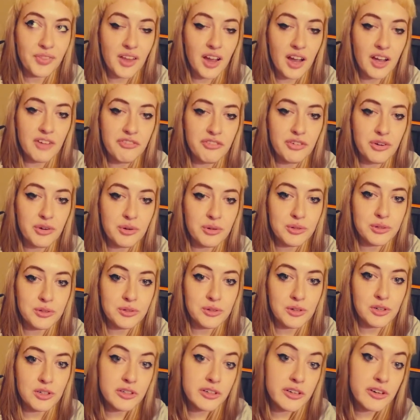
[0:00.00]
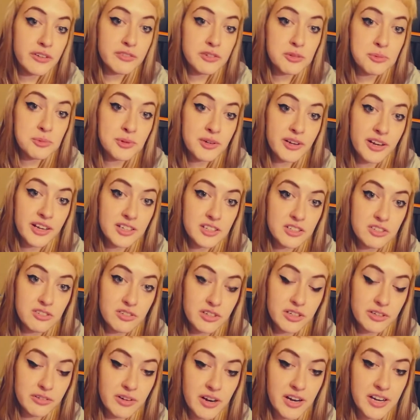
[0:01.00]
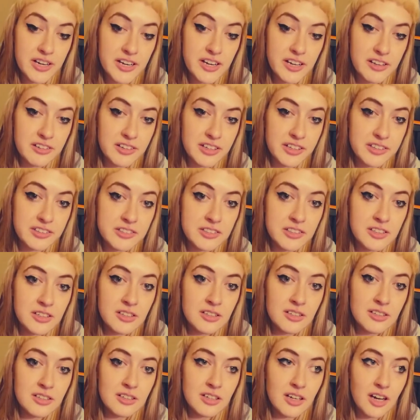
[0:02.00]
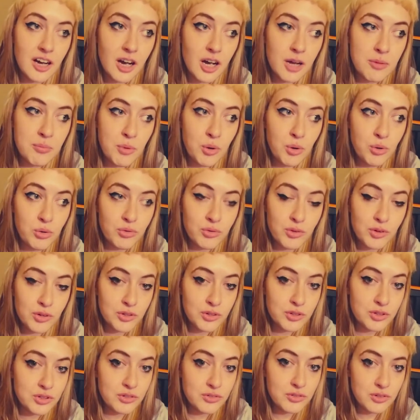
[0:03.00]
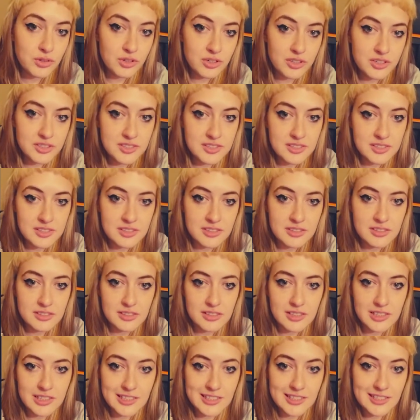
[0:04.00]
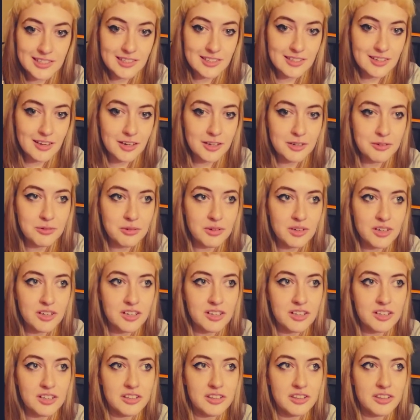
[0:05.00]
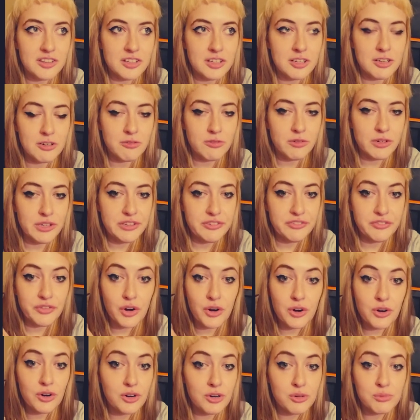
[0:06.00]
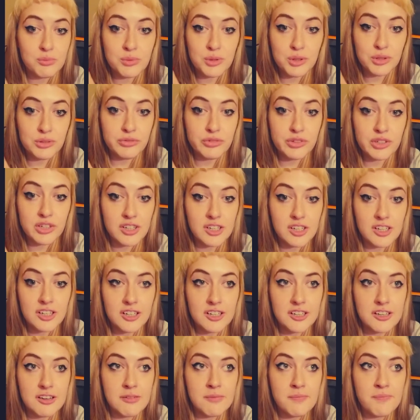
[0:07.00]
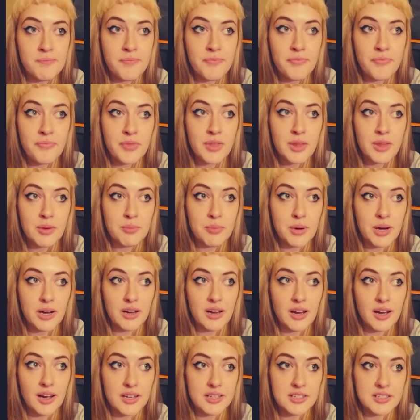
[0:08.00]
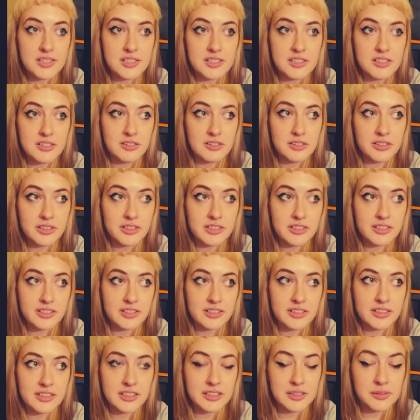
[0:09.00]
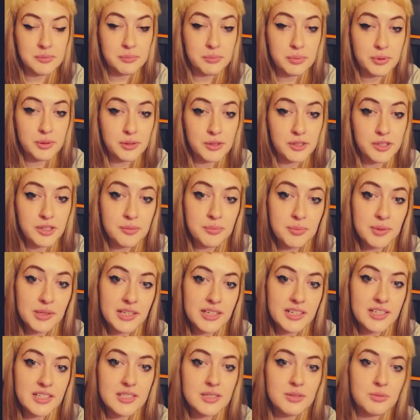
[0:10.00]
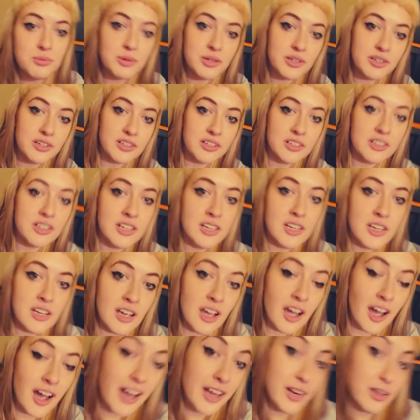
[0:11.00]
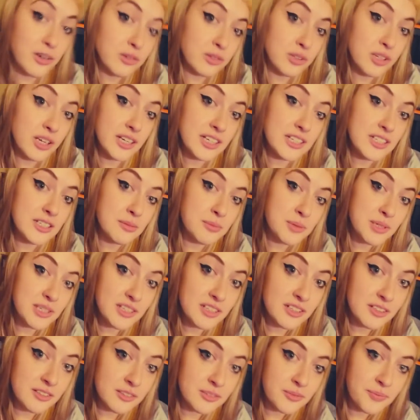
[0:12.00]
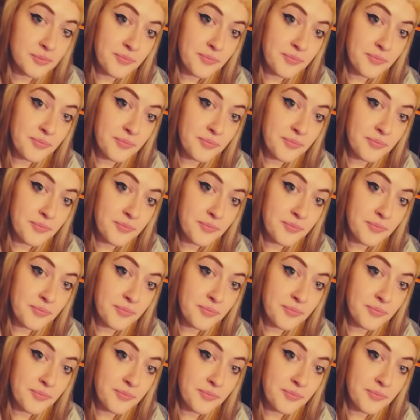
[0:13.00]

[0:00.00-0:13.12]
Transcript: I feel a little uncomfortable answering right now. Like, I'm over the divorce, it's done with, we've all moved on, but I still get put in a place where I don't like to be.